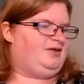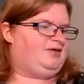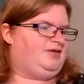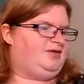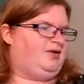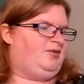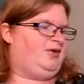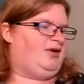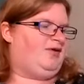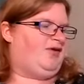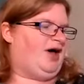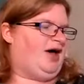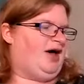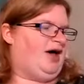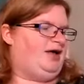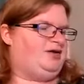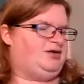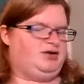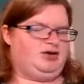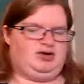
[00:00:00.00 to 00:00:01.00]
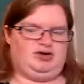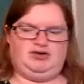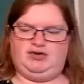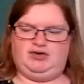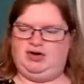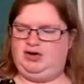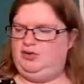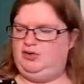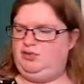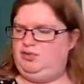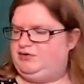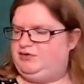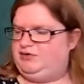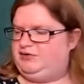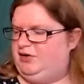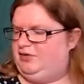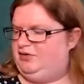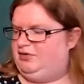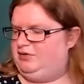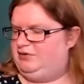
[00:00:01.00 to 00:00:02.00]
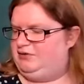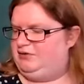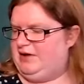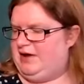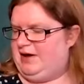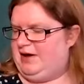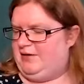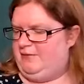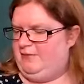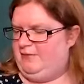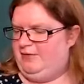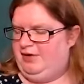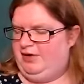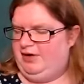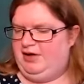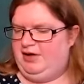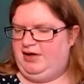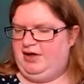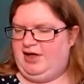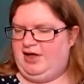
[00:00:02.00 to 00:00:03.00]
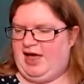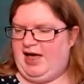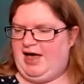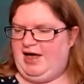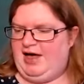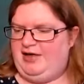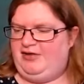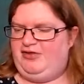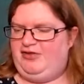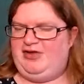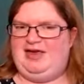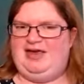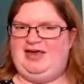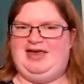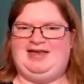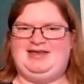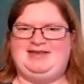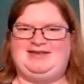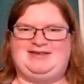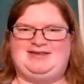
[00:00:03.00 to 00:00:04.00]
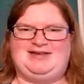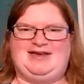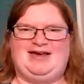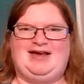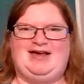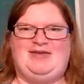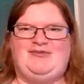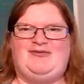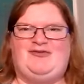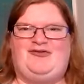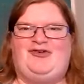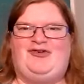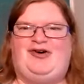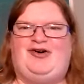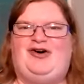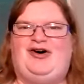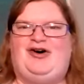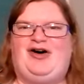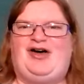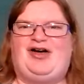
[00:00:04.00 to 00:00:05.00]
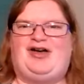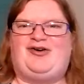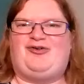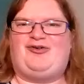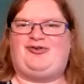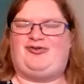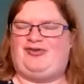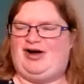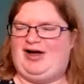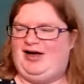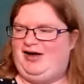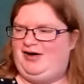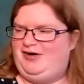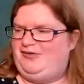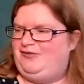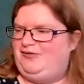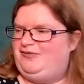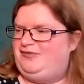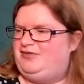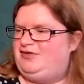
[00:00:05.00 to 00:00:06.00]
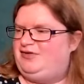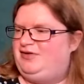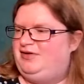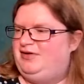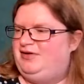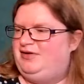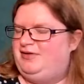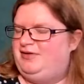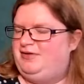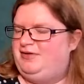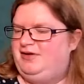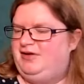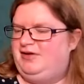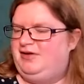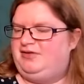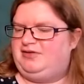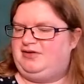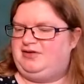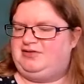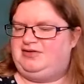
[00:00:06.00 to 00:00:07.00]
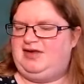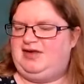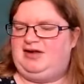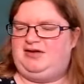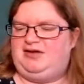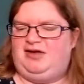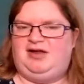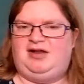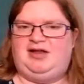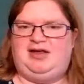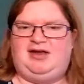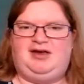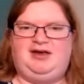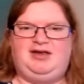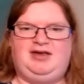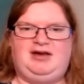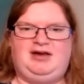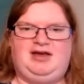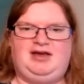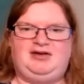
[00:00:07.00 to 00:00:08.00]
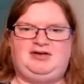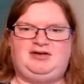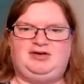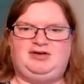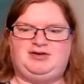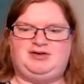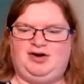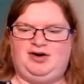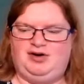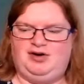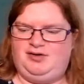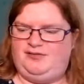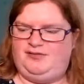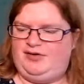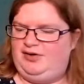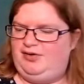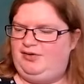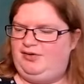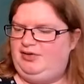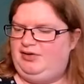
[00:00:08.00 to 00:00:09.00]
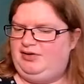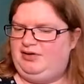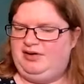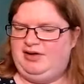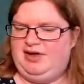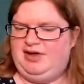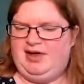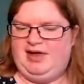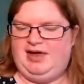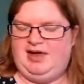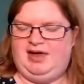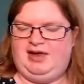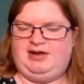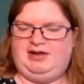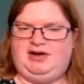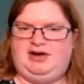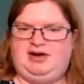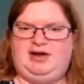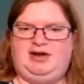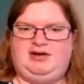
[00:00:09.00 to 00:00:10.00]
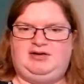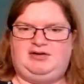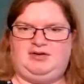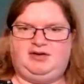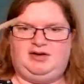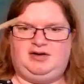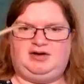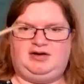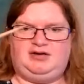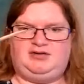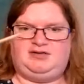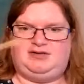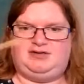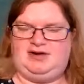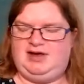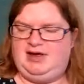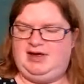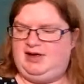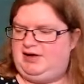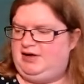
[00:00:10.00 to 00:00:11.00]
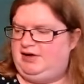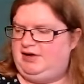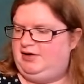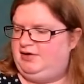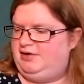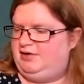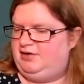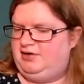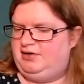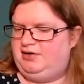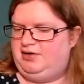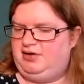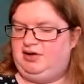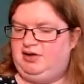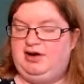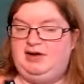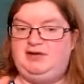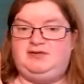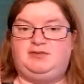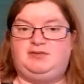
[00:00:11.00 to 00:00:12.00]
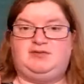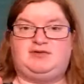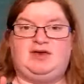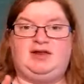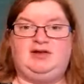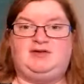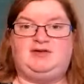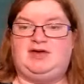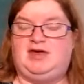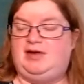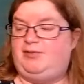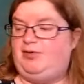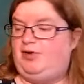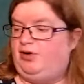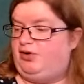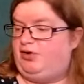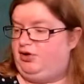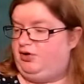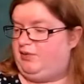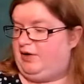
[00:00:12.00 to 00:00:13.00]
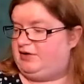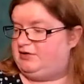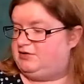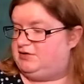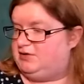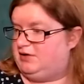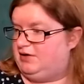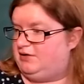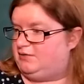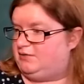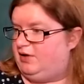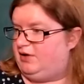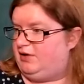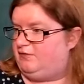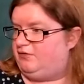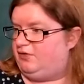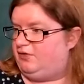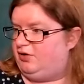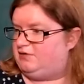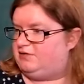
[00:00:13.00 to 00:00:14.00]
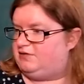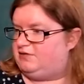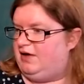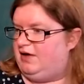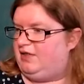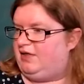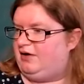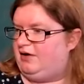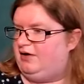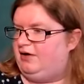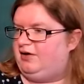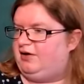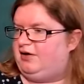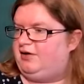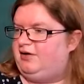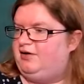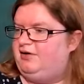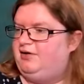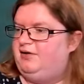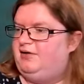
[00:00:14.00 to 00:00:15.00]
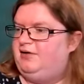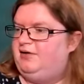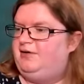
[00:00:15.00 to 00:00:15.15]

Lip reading: So we've had 2 songs now. I think it's time for a craft. As I said earlier, you need your toilet roll, and you need a stick. You need some sellotape or glue actually as well. I forgot to say that earlier.